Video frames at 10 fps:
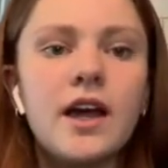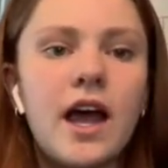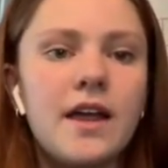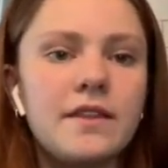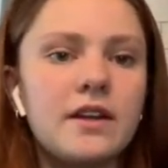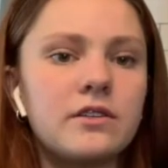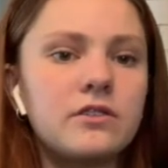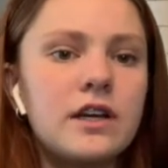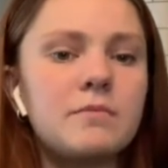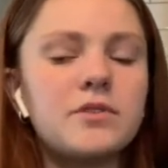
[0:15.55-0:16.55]
And then
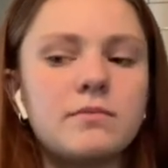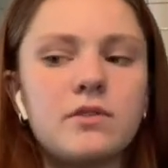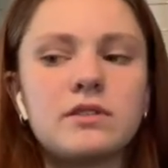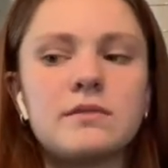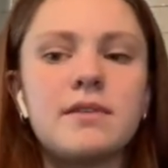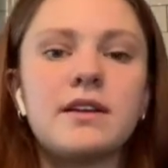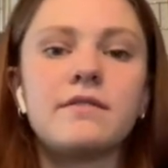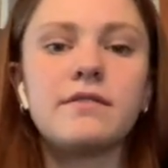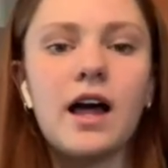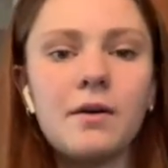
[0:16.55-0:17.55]
crepes are mostly made of
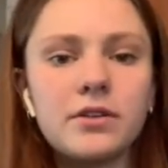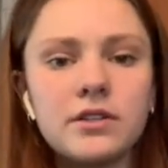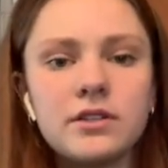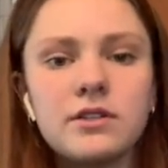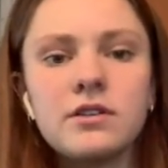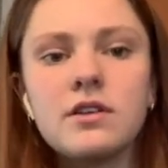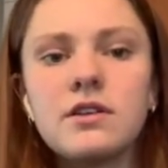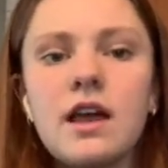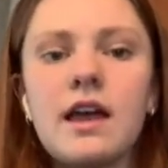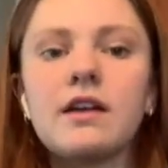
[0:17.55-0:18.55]
flour,
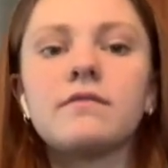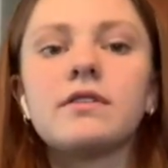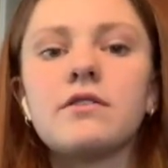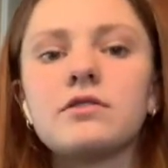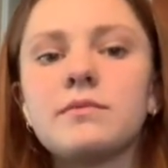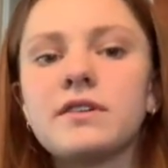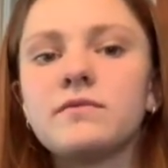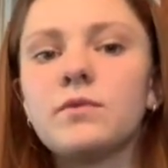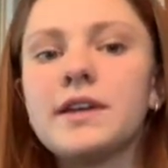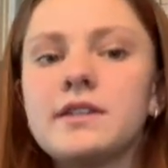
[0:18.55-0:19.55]
and flour is made
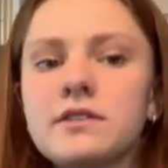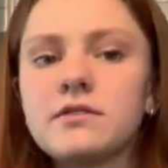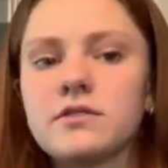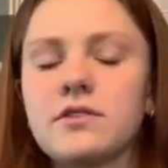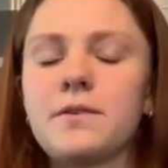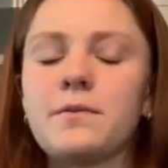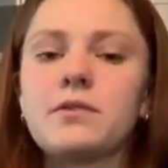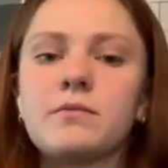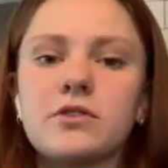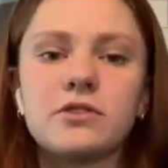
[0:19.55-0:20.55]
of wheat, so
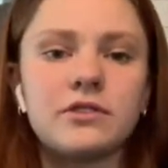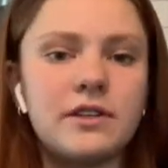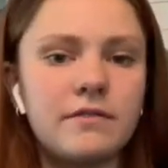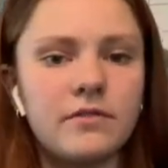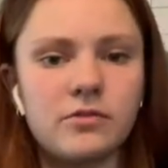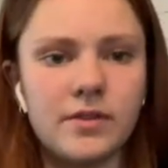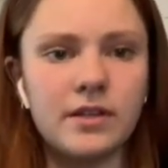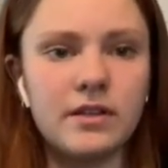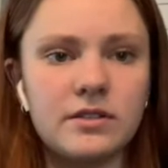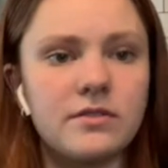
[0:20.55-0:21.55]
commercial grain farming
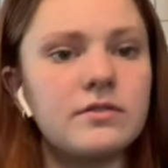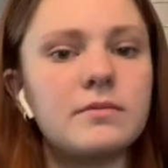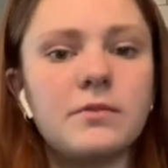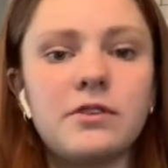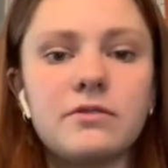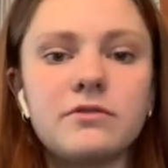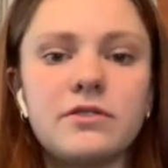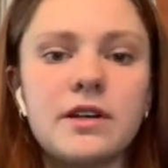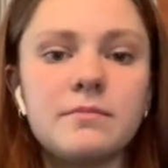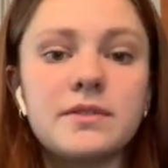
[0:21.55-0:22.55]
is used to produce
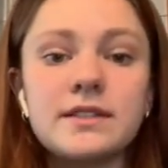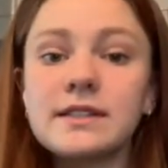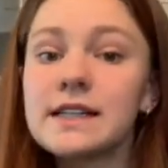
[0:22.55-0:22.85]
crepes.